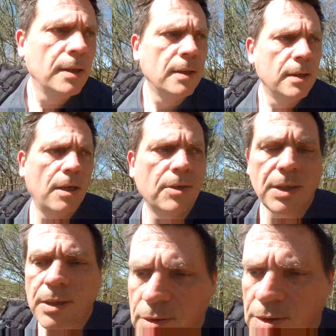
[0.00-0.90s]
Lots
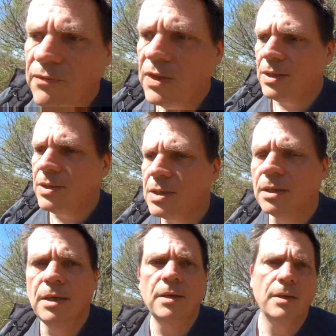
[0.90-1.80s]
and lots of things to
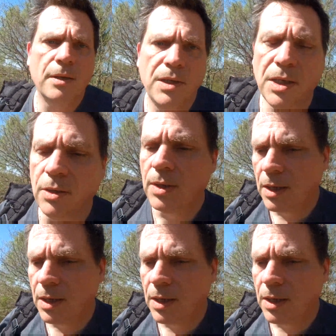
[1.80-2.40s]
do.